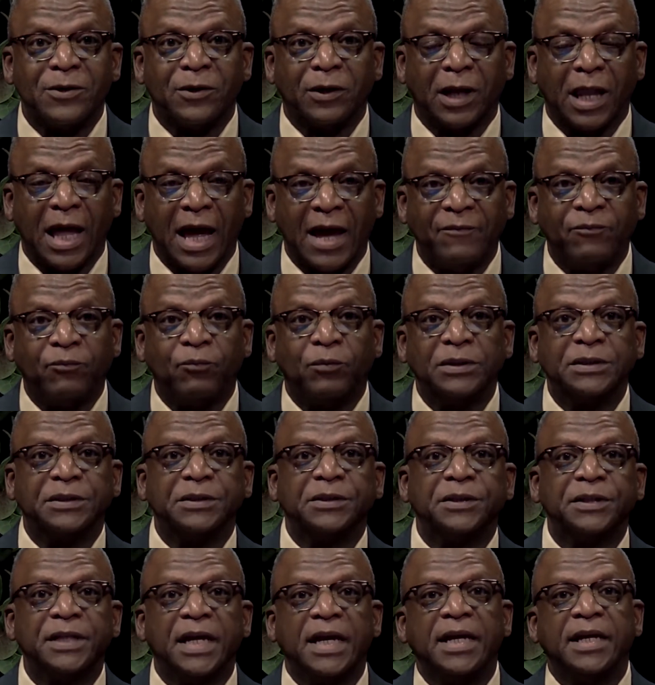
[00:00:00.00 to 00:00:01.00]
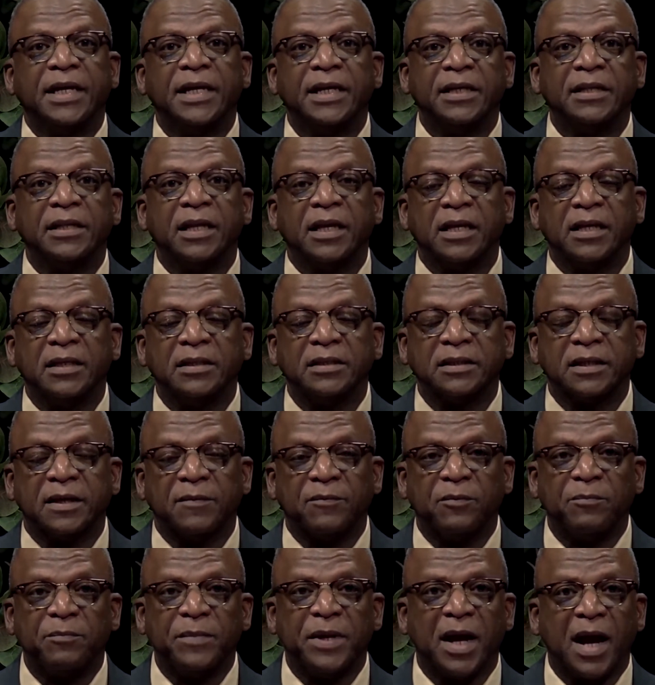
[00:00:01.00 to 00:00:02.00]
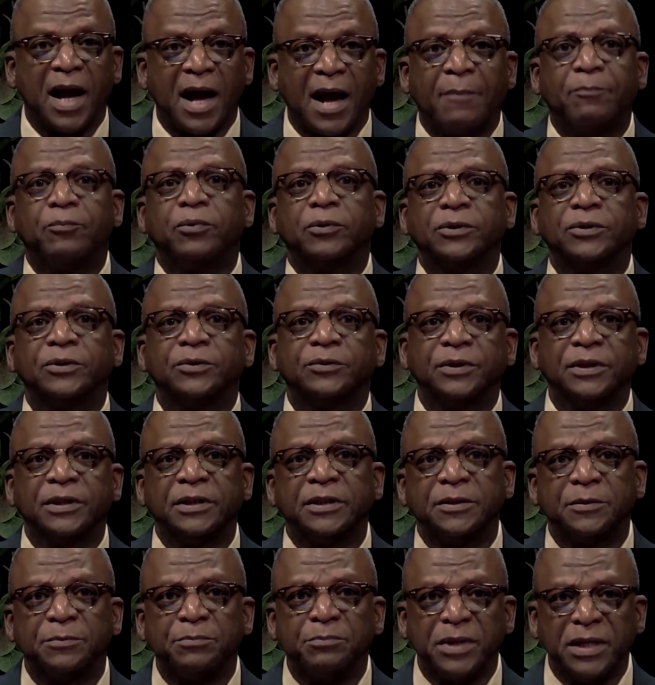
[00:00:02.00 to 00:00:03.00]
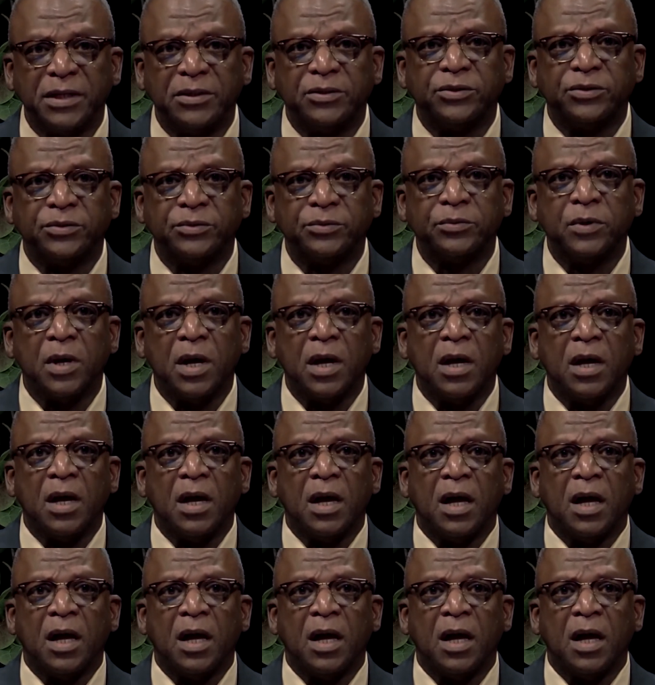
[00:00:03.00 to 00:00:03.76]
Your life wasn't taken. It's given me an opportunity to meet you.